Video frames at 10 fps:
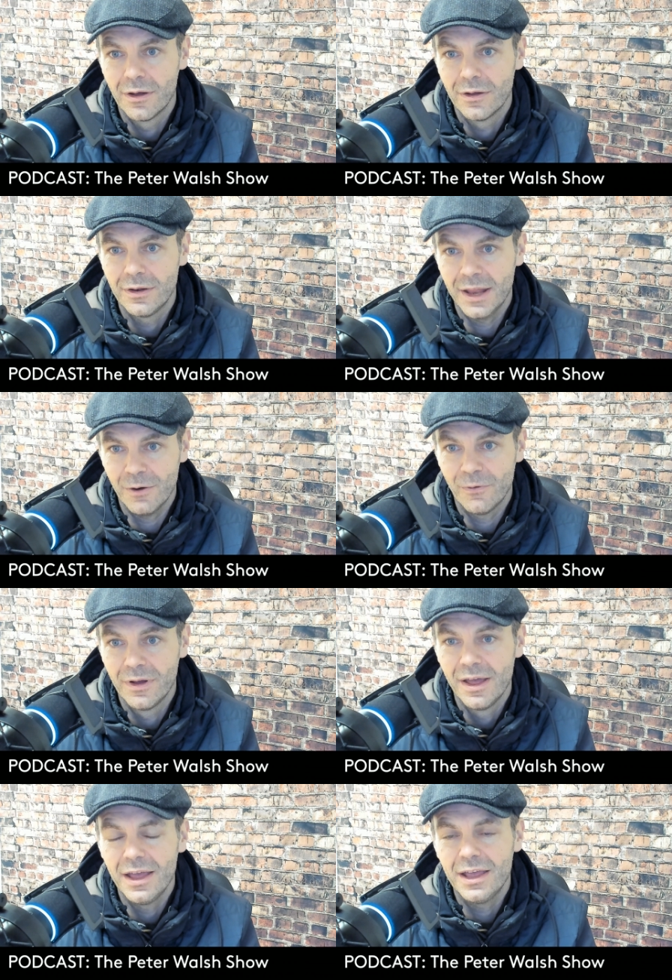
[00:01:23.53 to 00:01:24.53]
Now,
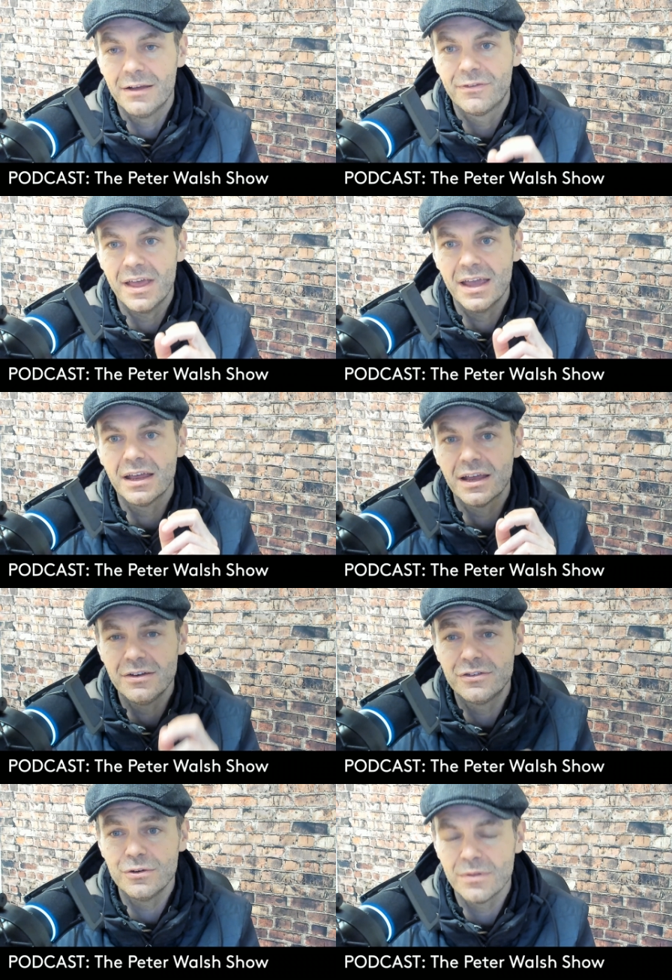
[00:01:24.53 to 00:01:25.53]
if they can, can
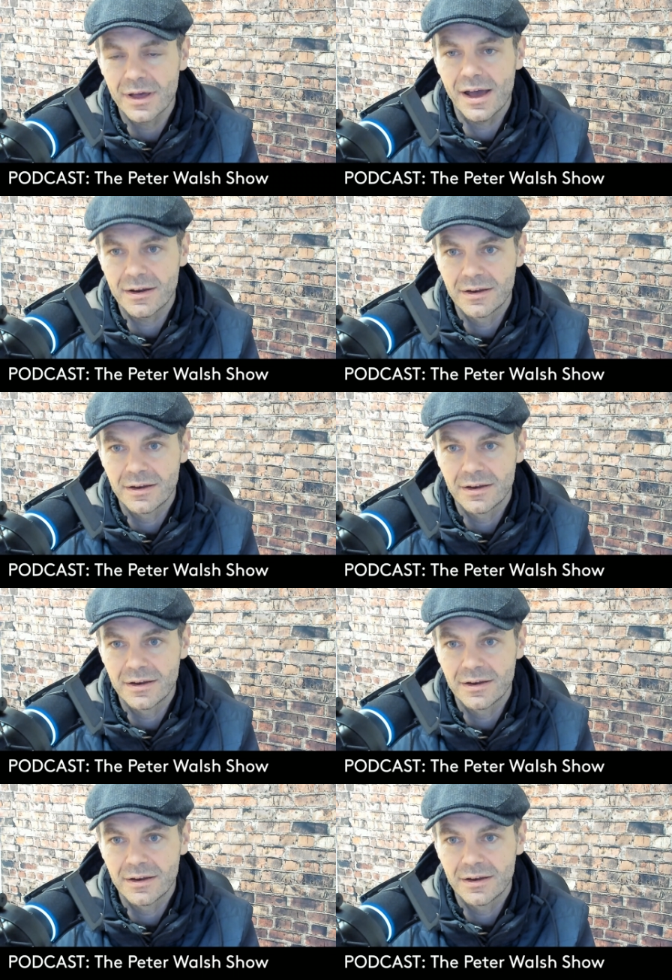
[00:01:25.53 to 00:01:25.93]
do that,